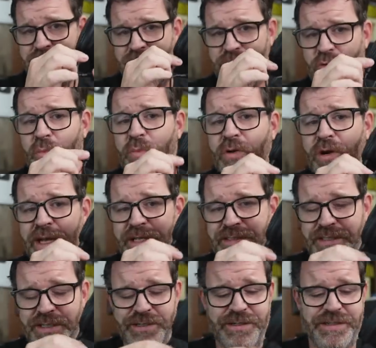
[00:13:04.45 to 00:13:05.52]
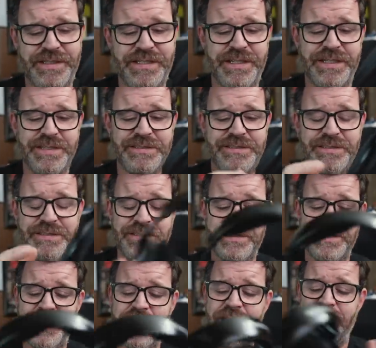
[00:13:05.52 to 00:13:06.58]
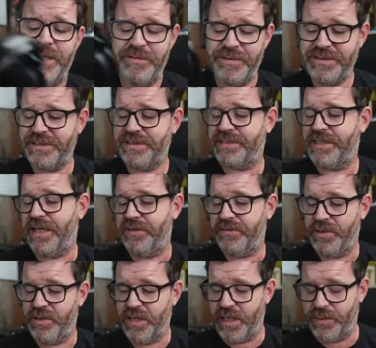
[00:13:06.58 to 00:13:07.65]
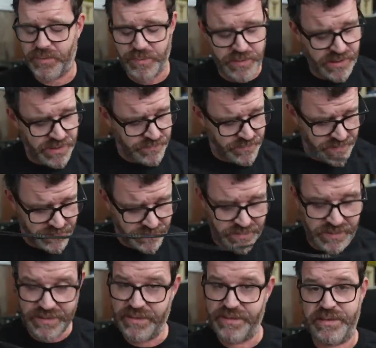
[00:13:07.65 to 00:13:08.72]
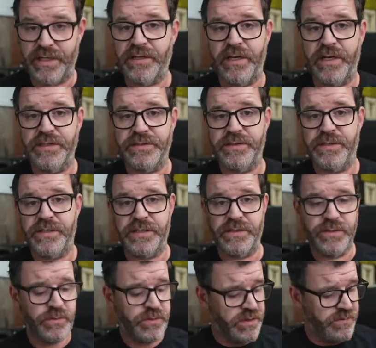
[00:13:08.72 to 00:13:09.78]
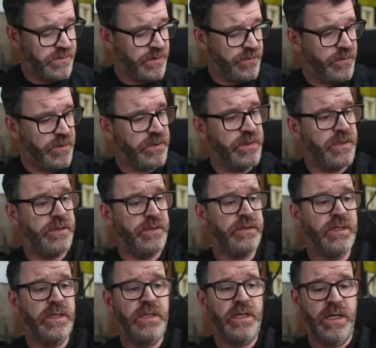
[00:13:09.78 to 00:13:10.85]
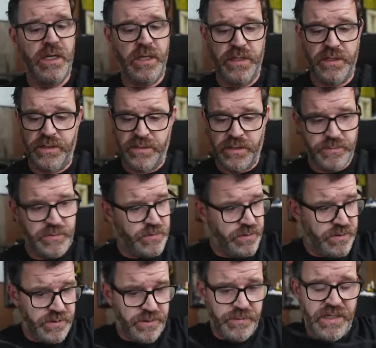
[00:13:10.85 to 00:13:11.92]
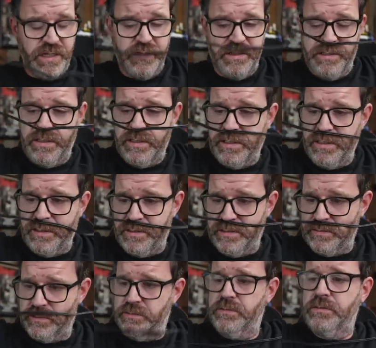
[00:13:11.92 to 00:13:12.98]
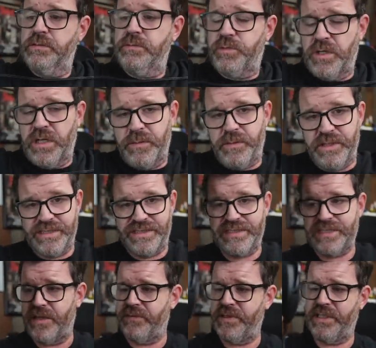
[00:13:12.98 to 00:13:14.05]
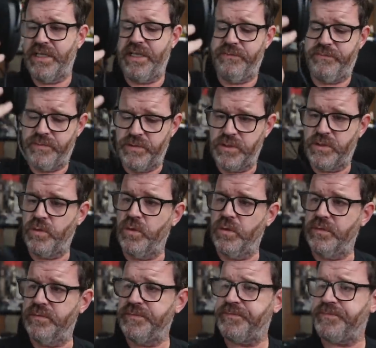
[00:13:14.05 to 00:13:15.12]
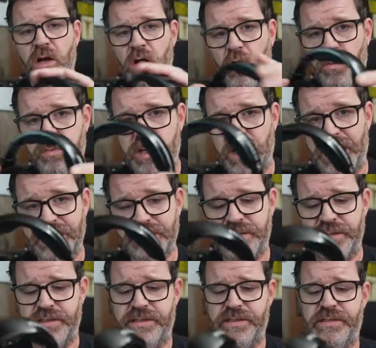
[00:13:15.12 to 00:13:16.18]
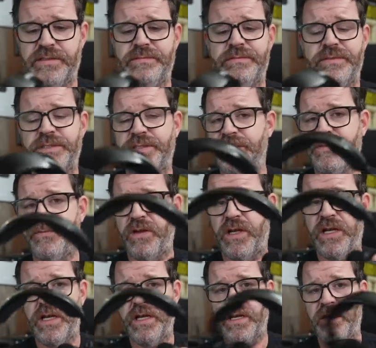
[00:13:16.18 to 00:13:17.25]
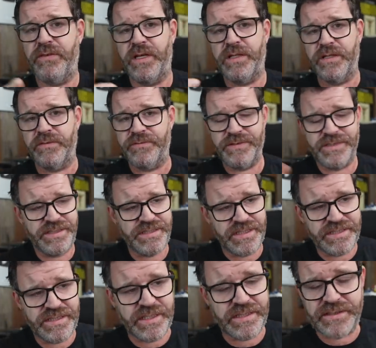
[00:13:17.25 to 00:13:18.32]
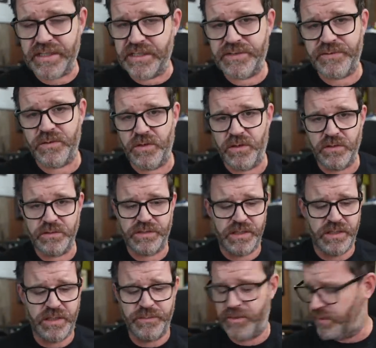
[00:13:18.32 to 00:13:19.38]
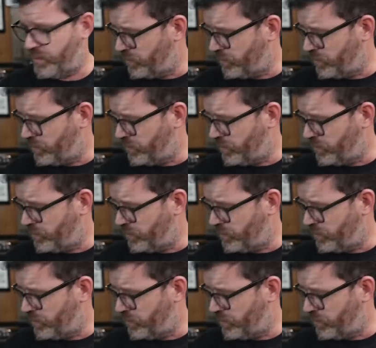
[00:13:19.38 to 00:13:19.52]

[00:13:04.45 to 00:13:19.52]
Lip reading: proprietary connections, which is kind of a gripe of mine, but it's Sennheiser, they can do whatever they wanna do. And then comes with about probably a 7 to 8 foot cord. All plastic, which is fine. I've had the 6XX for a long time. They're